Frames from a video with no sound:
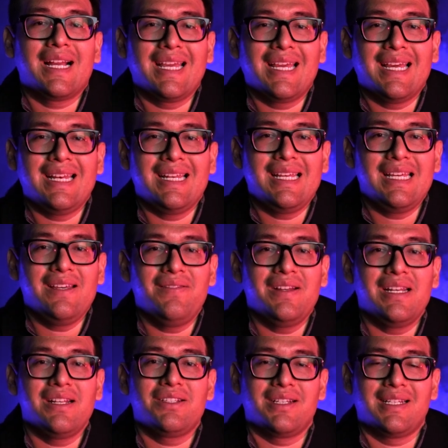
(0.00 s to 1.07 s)
that get
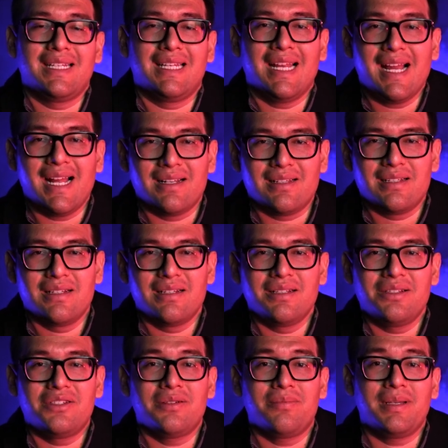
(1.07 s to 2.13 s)
even into debt
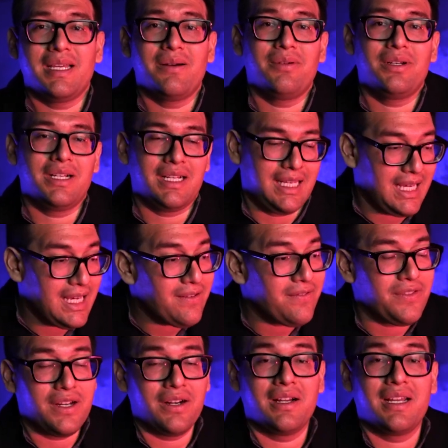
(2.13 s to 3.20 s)
to be able to
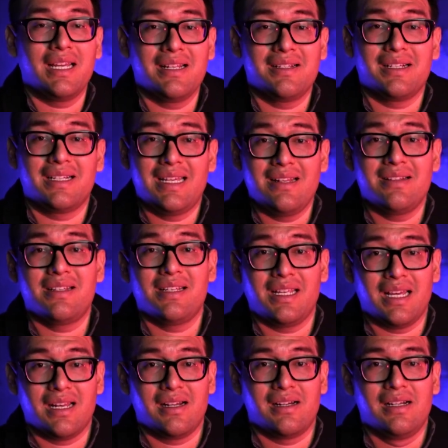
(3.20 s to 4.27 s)
give their kids a
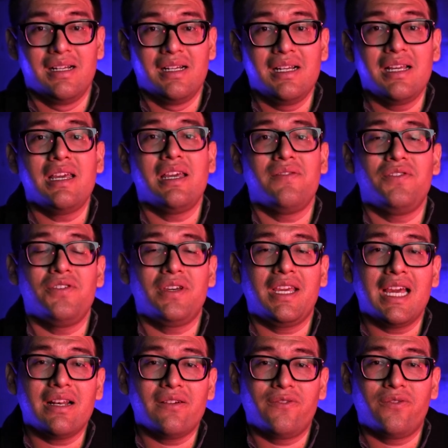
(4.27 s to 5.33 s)
quinceañera. If you
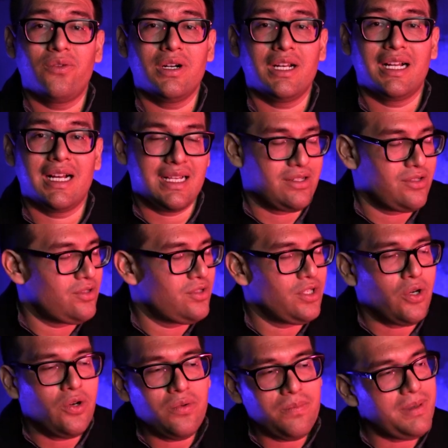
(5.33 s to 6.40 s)
can't afford it, guys,
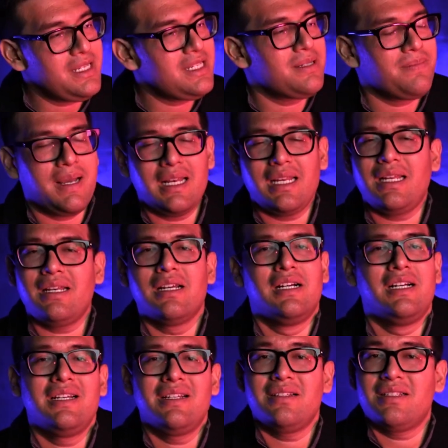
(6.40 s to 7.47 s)
don't be spending
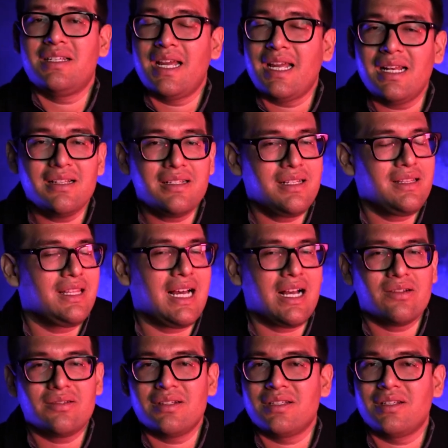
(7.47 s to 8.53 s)
tens and
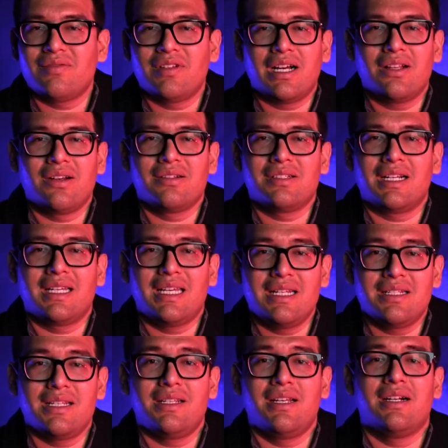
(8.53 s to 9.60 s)
thousands of dollars on
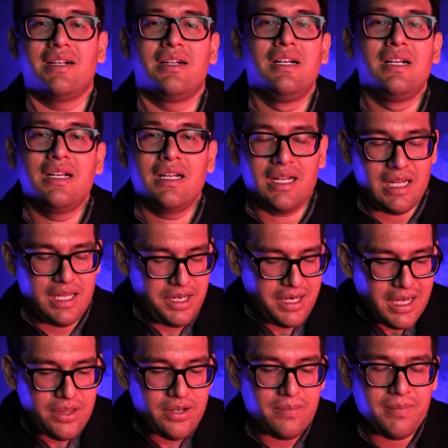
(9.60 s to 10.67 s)
quinceañera.
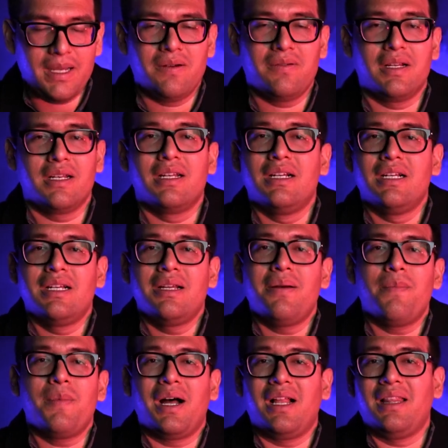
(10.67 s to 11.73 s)
Another big one,
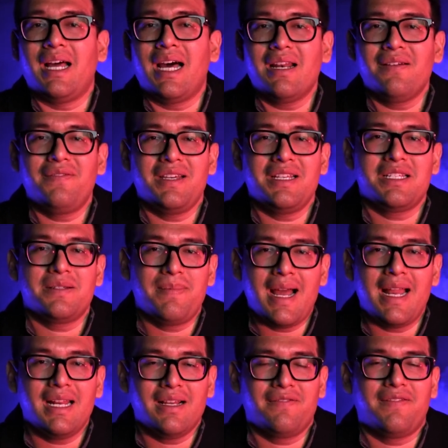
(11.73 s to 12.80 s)
a lot of
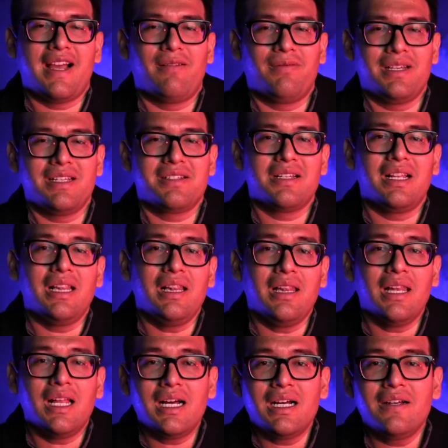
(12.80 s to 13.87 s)
Hispanic families
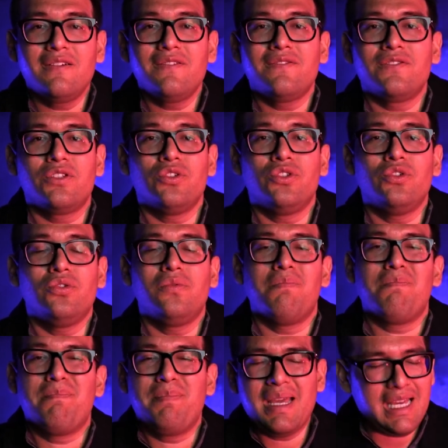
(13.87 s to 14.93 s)
love to
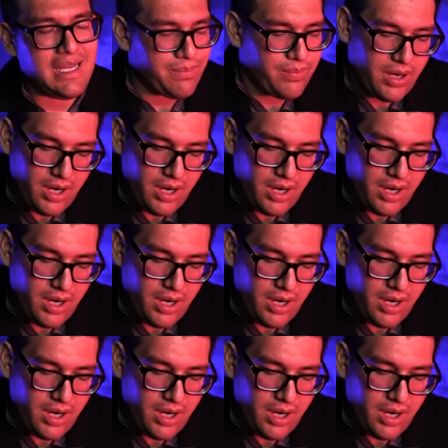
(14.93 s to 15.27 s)
do big